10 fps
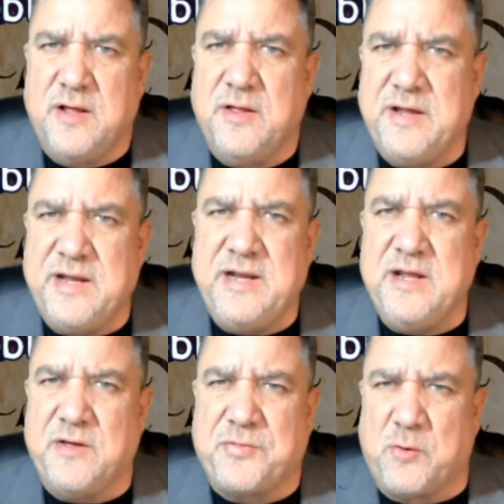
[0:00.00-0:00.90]
Any
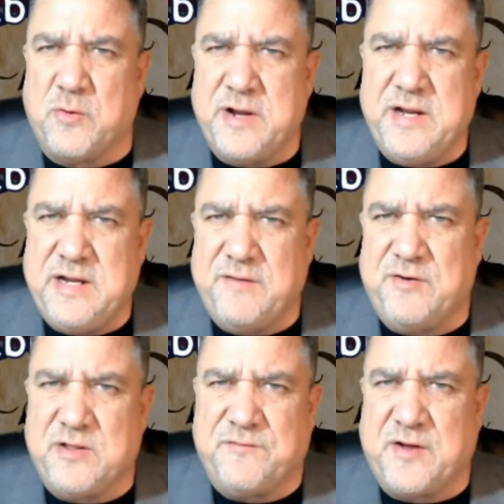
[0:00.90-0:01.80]
authority given
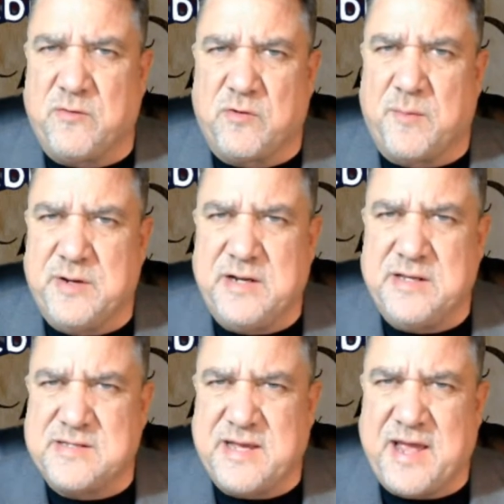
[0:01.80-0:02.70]
to the federal government
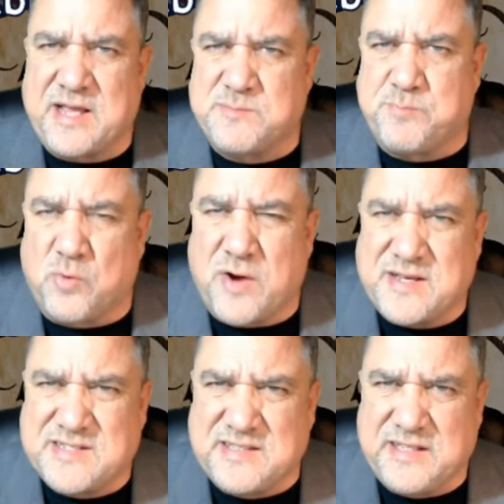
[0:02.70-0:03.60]
is
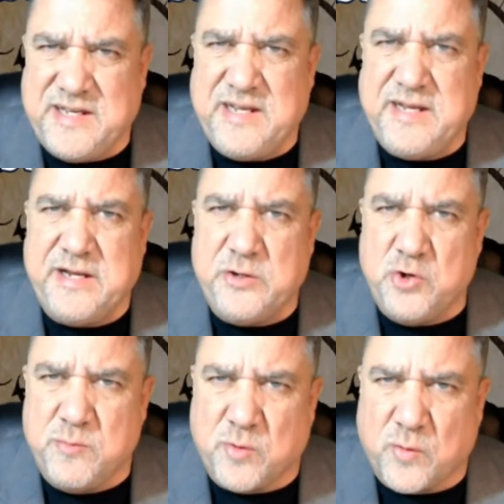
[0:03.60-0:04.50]
expressly
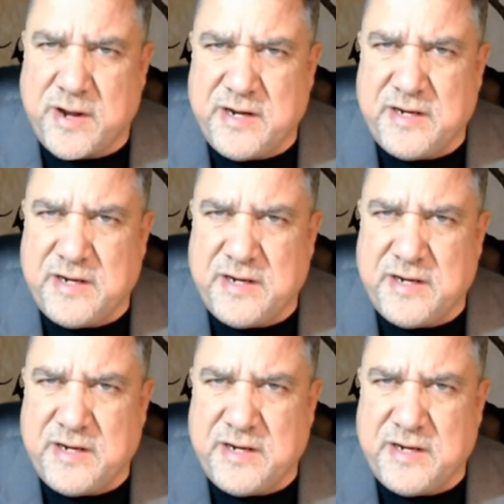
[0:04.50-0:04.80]
enumerated